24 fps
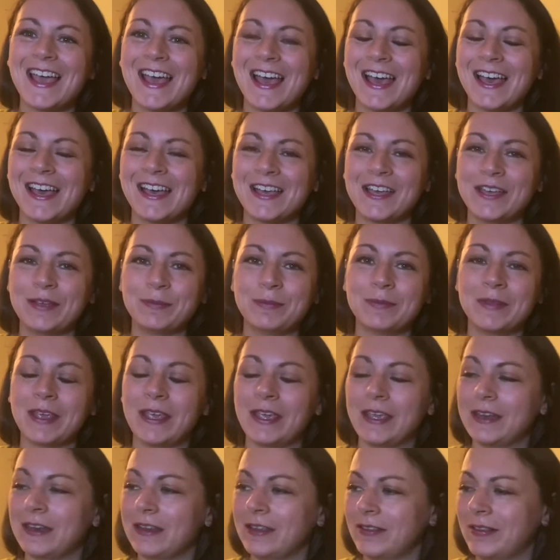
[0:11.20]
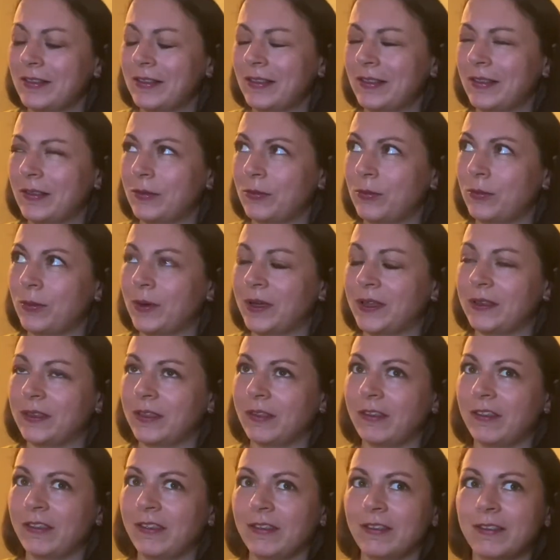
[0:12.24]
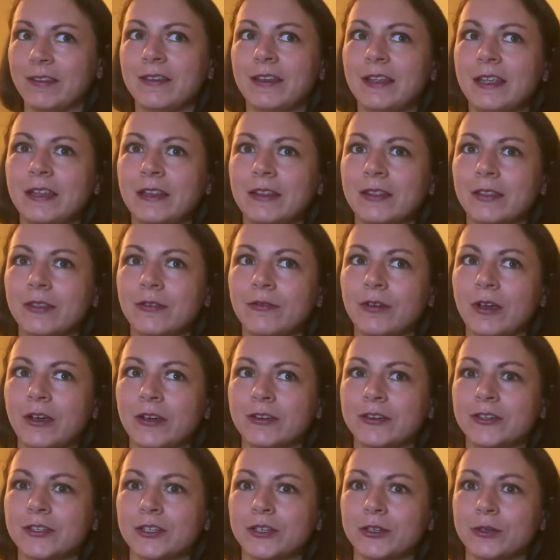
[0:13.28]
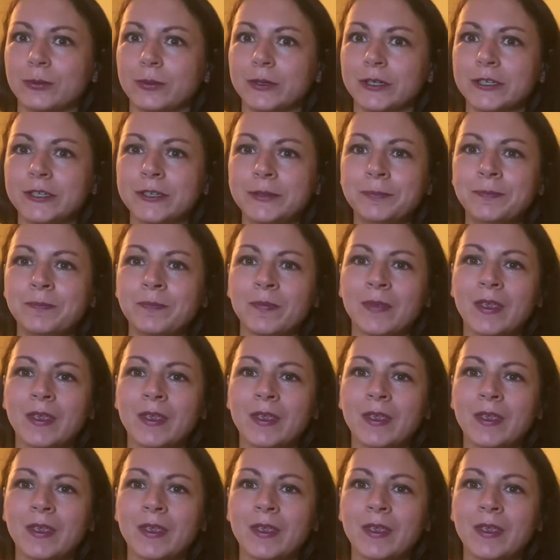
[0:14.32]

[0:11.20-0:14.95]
Um, it is, what, the sixteenth of October.